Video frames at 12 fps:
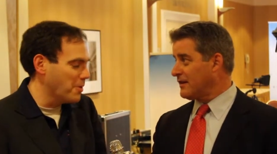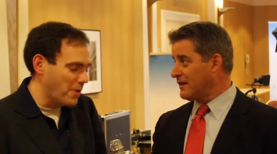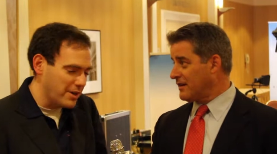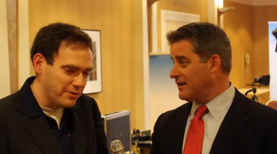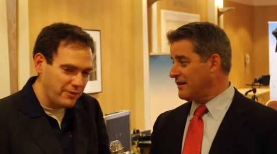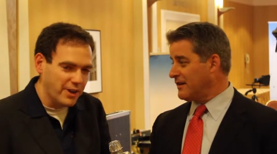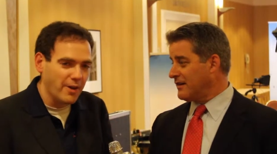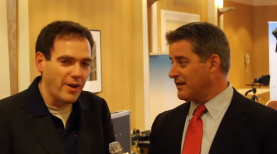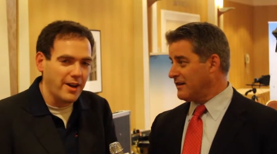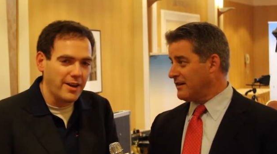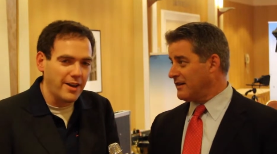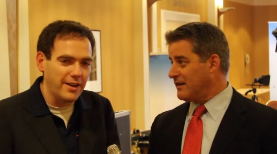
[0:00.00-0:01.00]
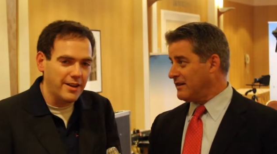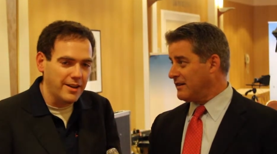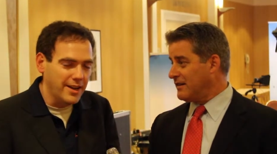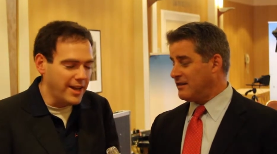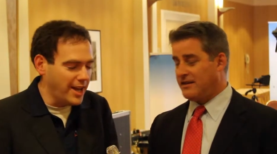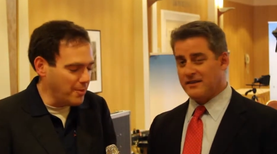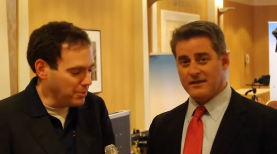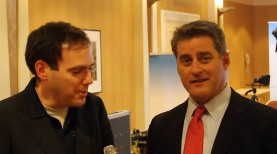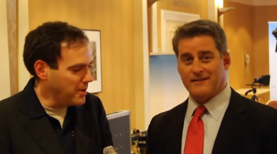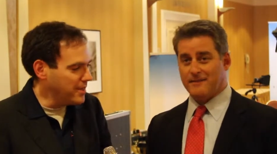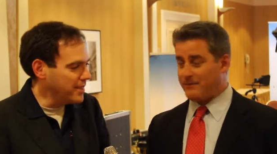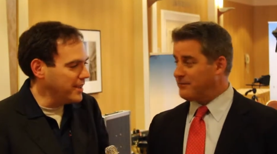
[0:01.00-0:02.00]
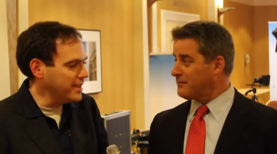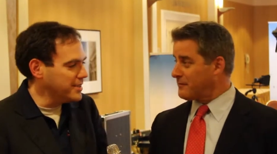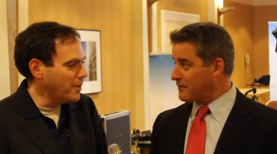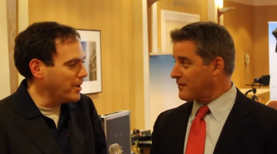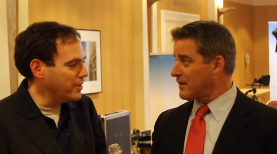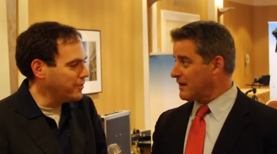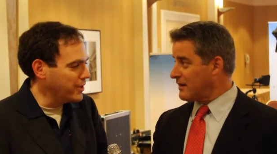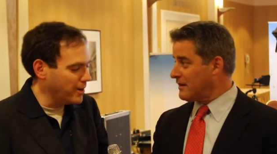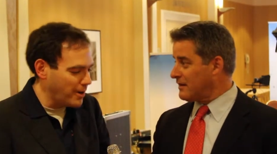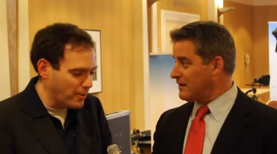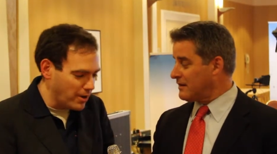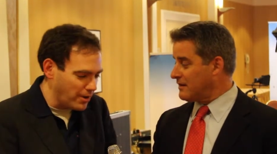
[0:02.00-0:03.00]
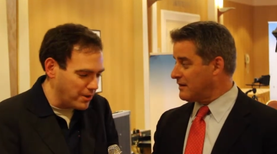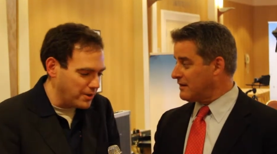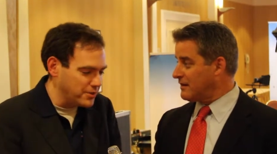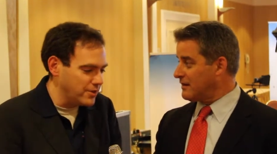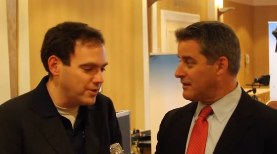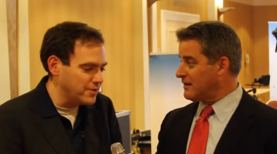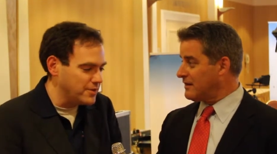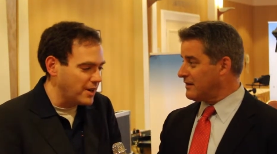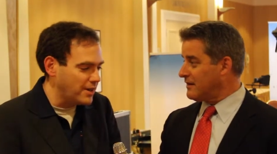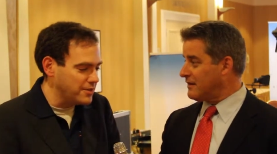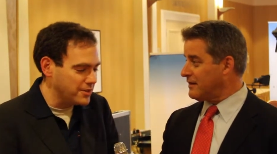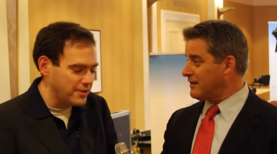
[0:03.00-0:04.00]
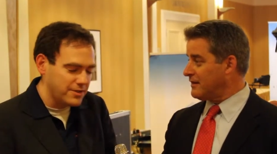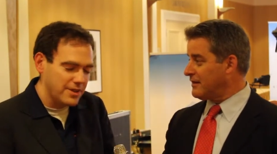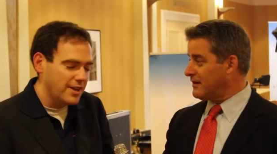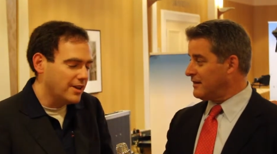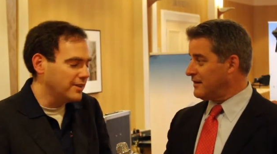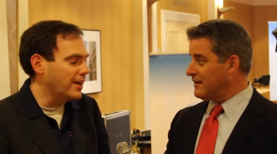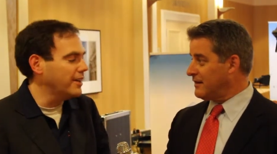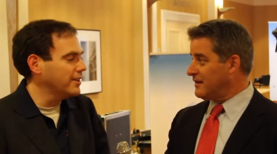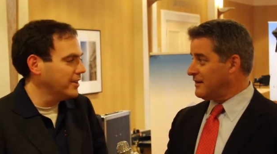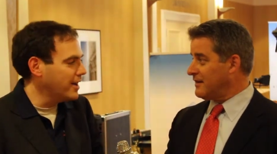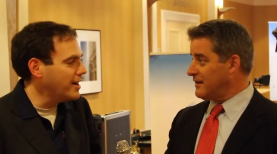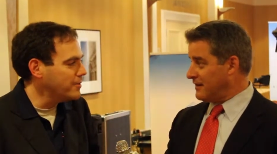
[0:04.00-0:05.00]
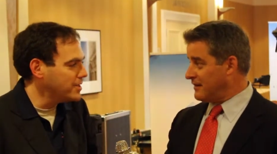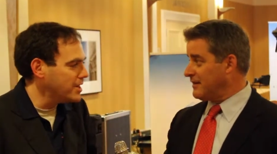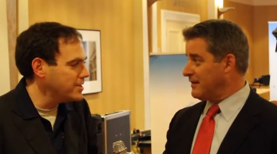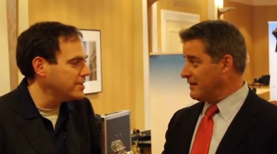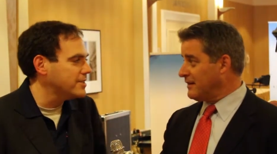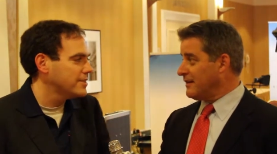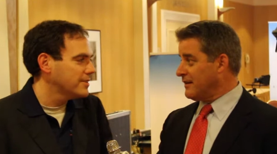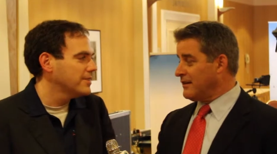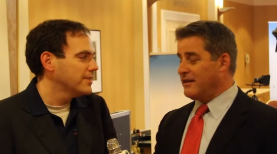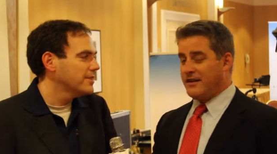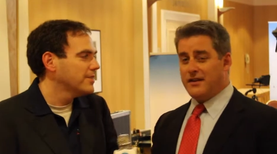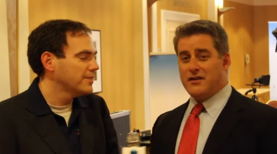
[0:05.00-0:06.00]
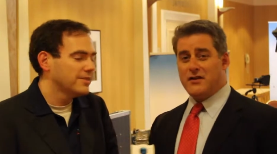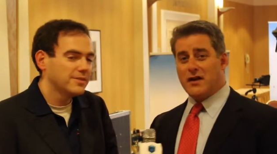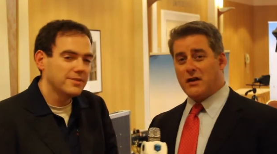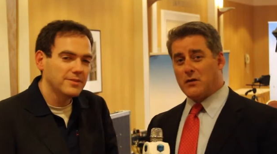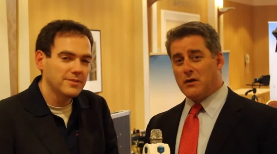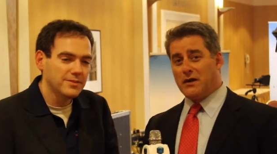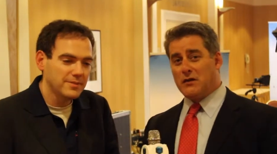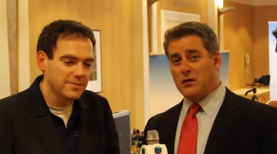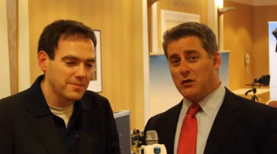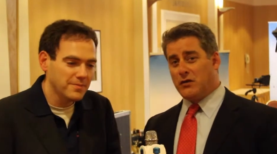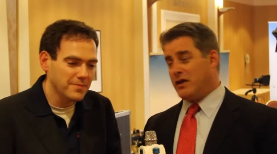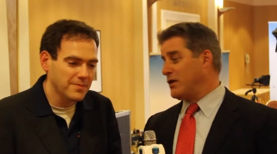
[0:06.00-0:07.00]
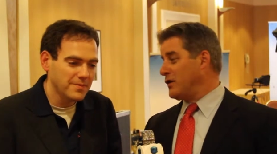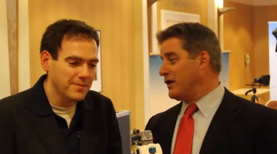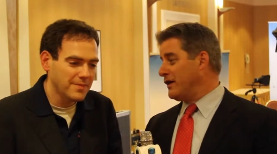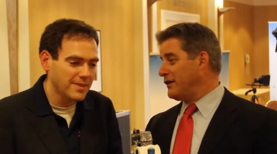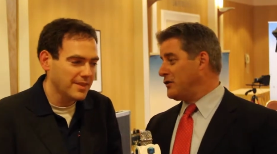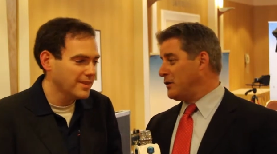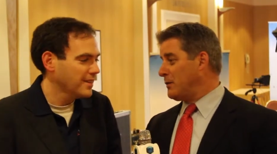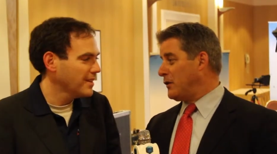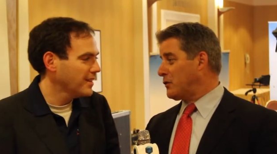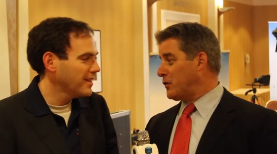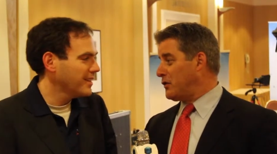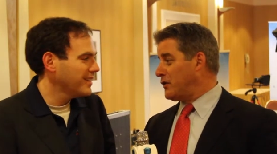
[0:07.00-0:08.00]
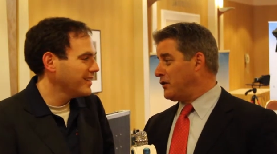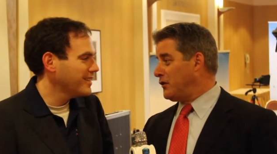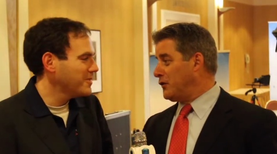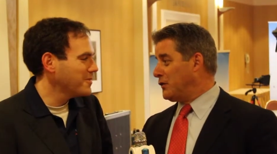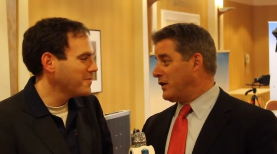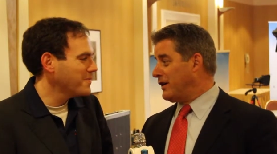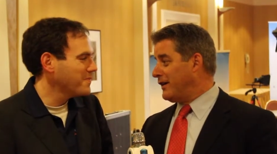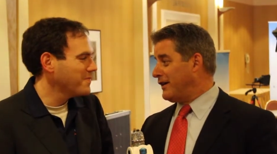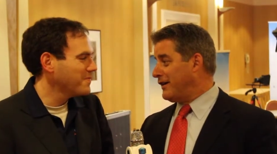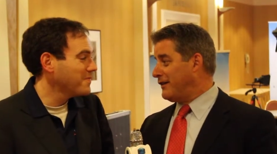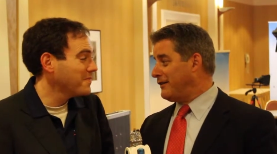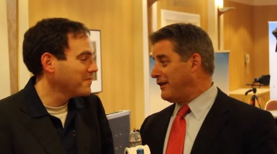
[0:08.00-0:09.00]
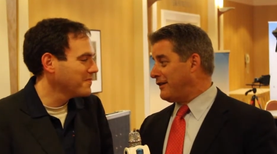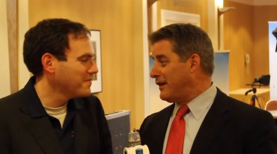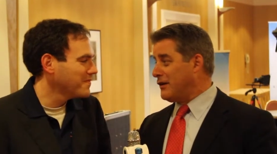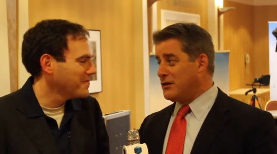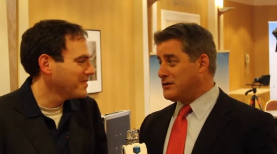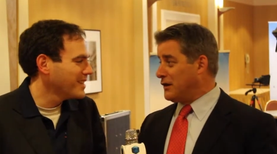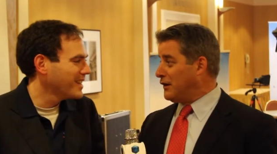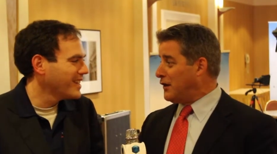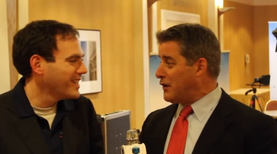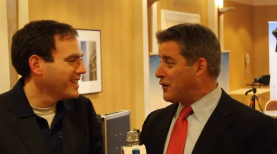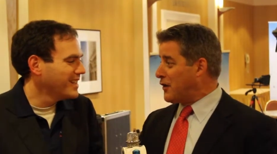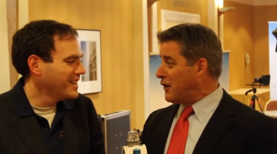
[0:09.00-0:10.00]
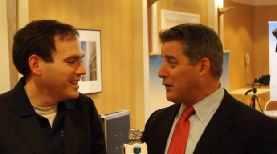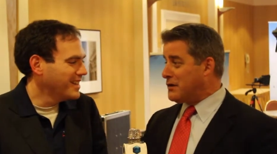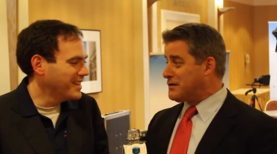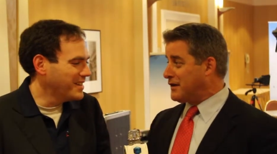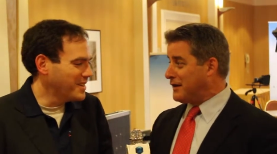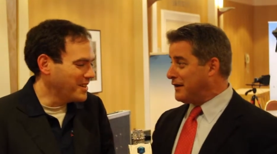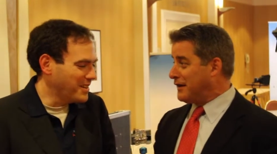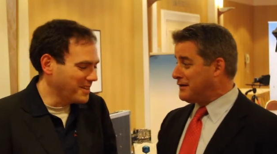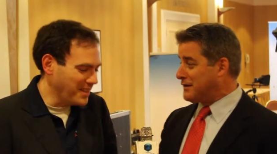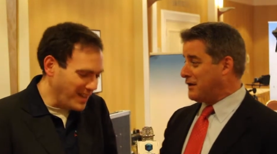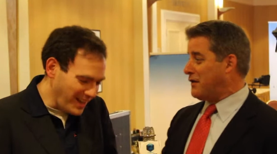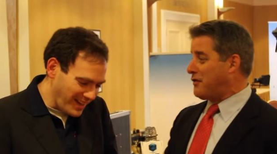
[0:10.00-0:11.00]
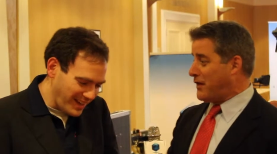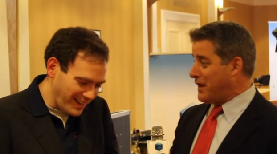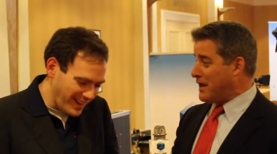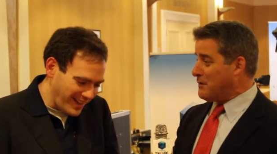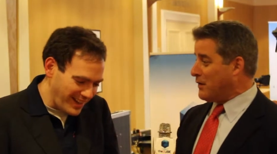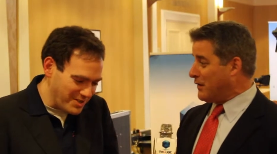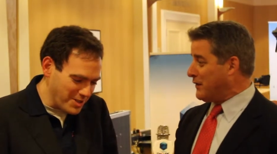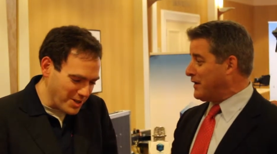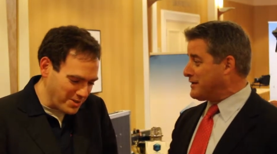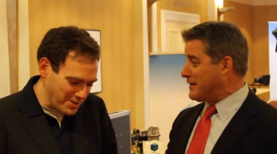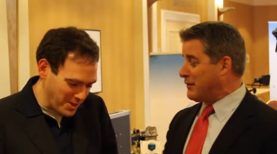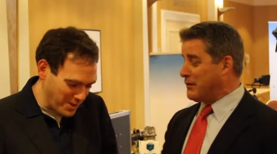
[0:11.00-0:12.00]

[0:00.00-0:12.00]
Speaker 1: want to figure out how to implement things. They want to figure out what all the alternatives are. So it's a lot of good conversations. And
Speaker 2: then you got a really cool thing going on in your booth with your new. Uh, I don't know. Is it a logo? Is it a is it yeah, a theme? Yeah. Well, what is it?